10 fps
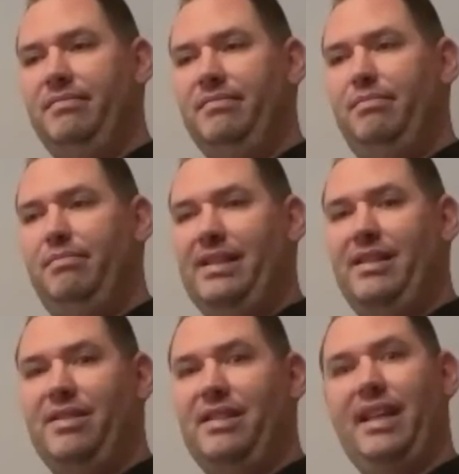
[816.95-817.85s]
best
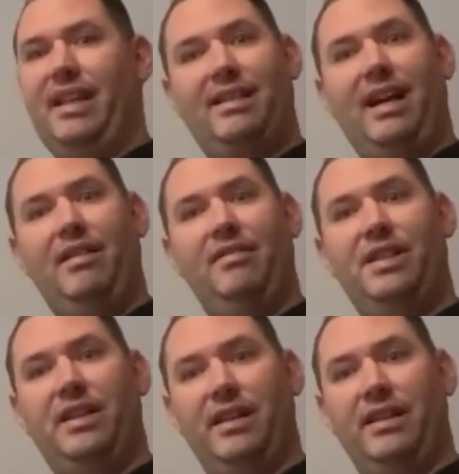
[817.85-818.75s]
of 6 kind of
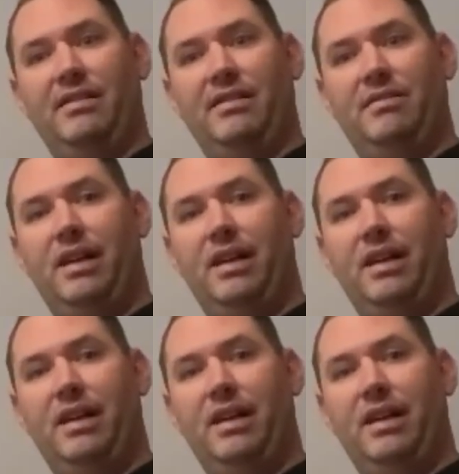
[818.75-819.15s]
series.